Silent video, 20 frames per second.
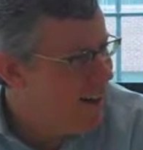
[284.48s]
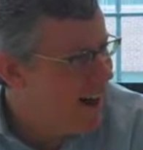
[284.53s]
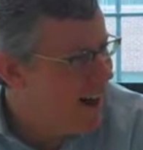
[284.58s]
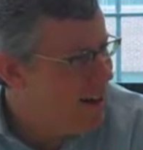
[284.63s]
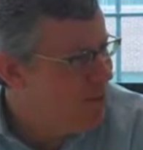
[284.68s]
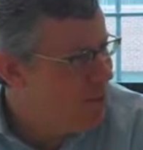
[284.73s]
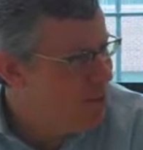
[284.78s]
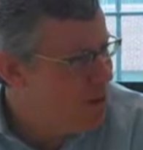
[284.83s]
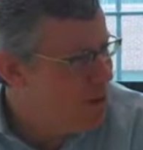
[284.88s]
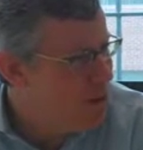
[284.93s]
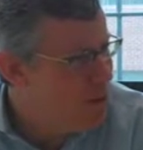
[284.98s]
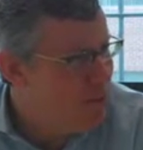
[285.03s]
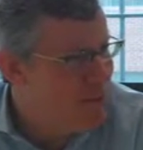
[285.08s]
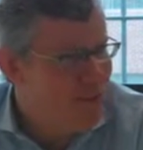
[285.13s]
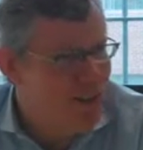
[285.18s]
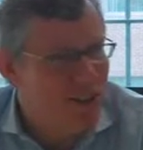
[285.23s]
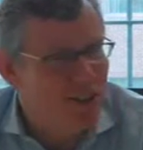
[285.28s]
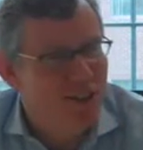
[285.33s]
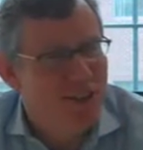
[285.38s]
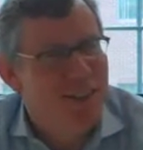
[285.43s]
I'm in no
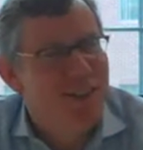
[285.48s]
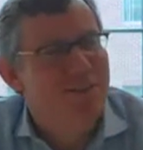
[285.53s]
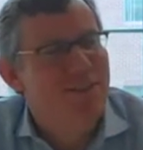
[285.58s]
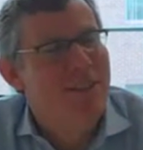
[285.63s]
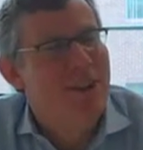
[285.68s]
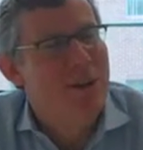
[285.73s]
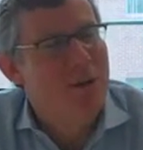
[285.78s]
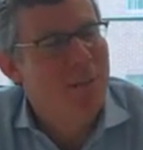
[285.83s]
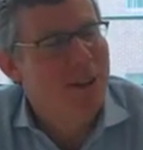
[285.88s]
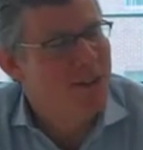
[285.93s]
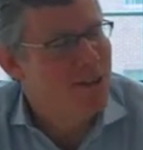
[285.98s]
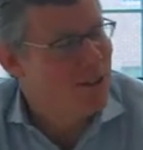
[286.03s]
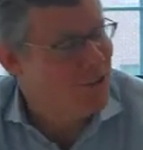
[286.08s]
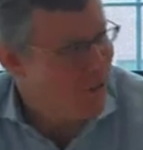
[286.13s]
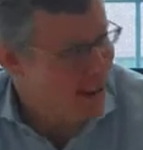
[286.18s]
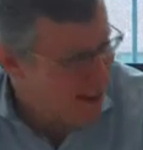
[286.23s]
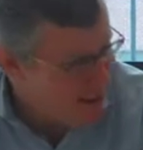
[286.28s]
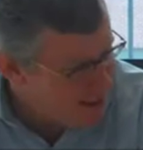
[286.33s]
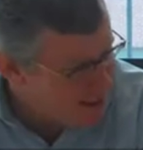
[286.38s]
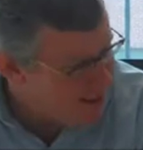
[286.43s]
position to give Larry Page
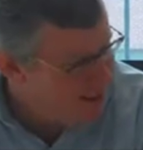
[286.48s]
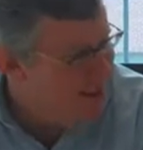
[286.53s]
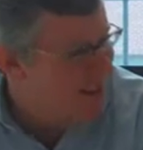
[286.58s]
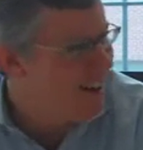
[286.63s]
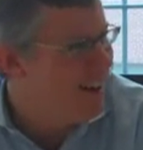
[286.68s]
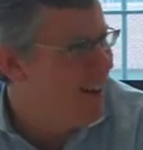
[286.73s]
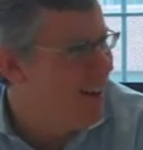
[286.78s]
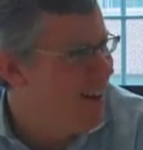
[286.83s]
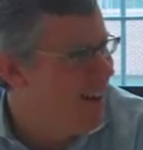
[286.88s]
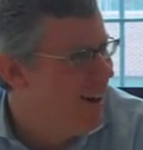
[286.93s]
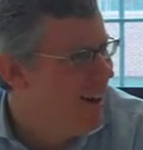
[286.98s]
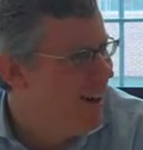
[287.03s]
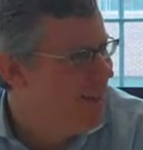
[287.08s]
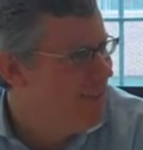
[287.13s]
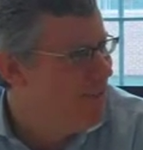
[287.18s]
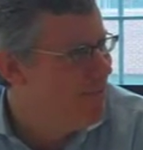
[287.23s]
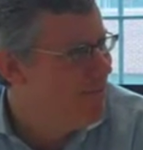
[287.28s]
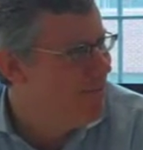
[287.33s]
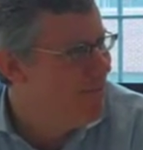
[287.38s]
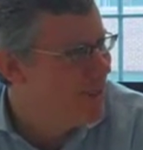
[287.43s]
advice.
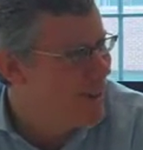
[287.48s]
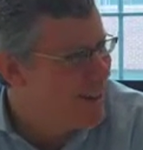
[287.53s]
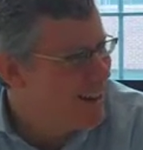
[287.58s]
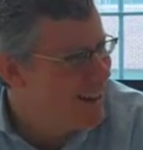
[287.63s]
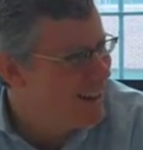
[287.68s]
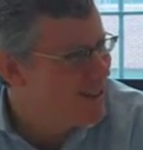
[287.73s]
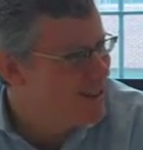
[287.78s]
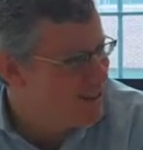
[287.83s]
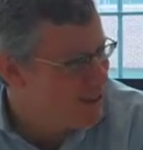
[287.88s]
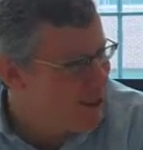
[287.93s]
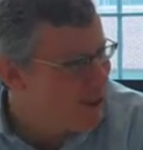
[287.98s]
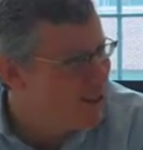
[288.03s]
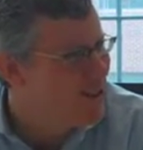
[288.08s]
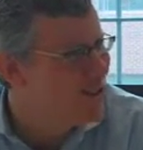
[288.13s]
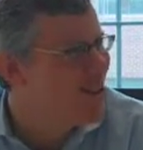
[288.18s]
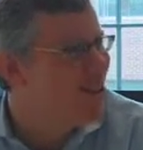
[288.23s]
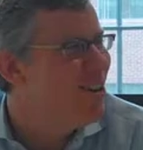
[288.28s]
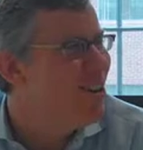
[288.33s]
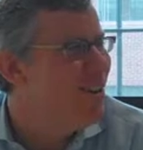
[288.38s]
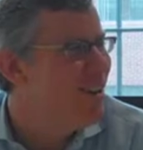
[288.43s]
The guy's a rock
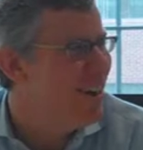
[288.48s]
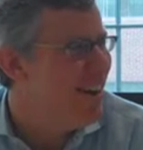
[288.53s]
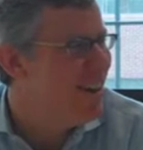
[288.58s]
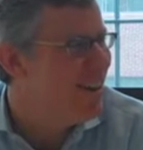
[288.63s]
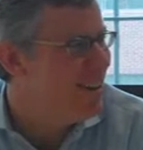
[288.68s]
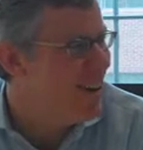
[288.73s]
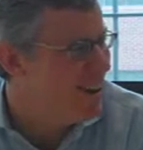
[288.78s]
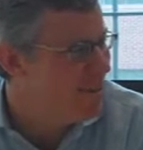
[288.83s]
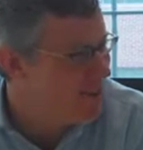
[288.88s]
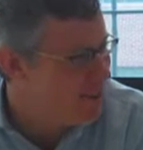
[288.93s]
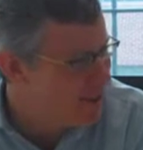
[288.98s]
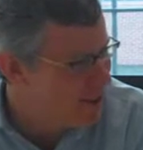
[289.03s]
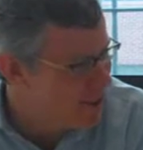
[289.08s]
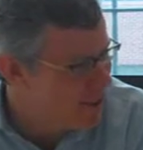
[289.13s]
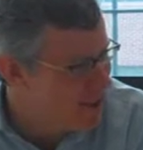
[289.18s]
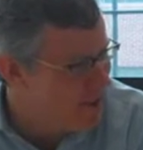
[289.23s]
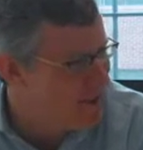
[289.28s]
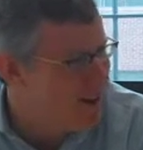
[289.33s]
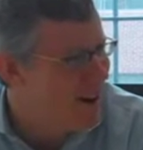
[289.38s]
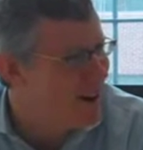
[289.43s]
star. I really
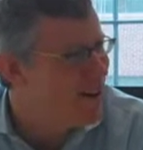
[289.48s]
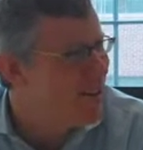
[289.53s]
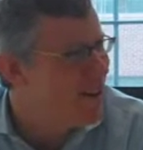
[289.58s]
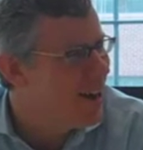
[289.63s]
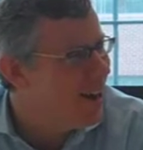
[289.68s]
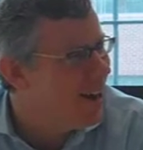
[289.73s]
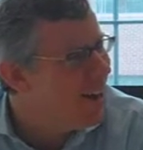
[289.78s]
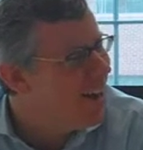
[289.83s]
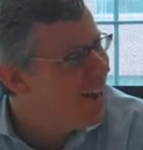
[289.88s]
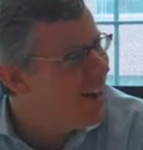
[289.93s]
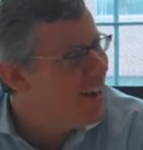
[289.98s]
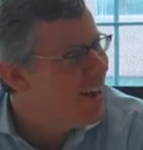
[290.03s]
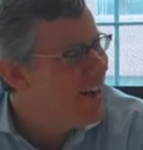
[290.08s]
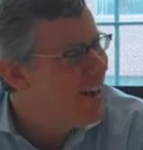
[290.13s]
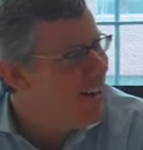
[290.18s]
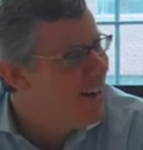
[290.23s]
admire the guy.